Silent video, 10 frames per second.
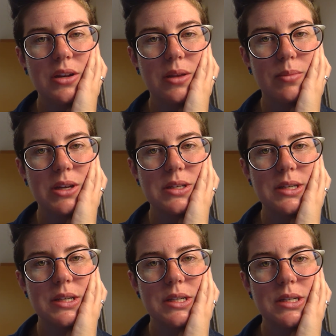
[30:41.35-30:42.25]
get my
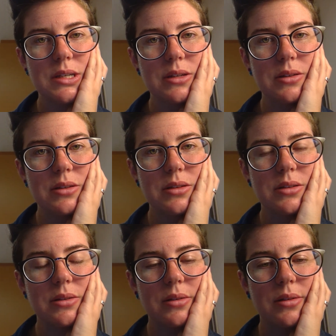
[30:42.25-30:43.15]

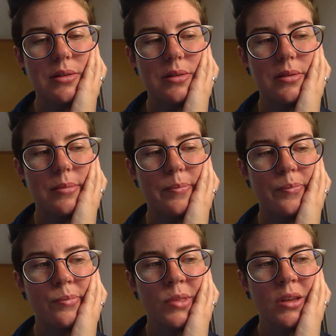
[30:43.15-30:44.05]
ticket, um,